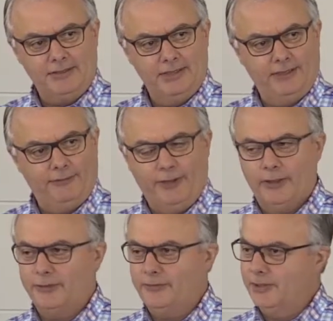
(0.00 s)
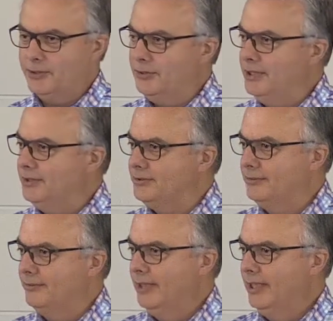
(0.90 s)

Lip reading: see the forest for the trees.